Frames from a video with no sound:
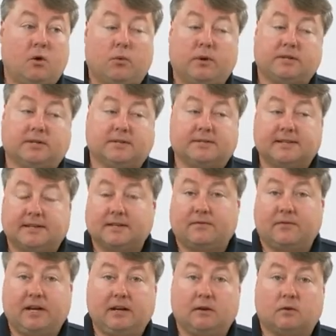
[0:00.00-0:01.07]
which is 6
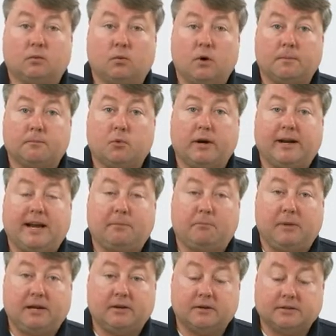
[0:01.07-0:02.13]
feet or 1.8
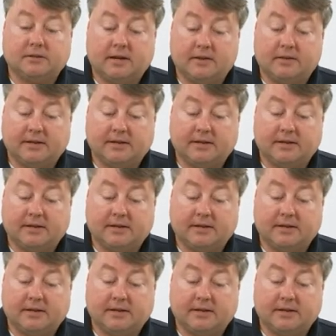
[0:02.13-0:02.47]
meters.